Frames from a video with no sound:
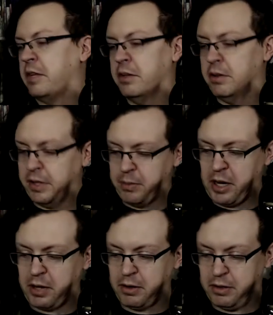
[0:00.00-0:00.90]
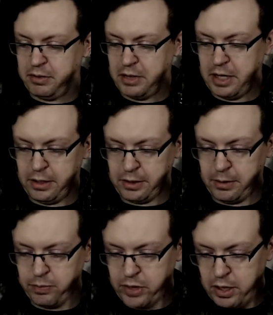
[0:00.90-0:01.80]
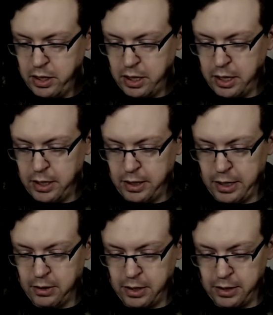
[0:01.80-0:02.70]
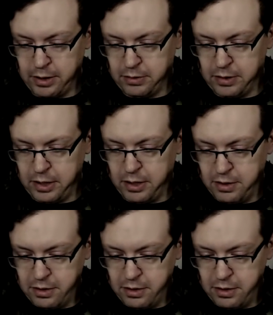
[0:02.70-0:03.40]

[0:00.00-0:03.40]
I do like the background styling though. And yeah, okay, that is the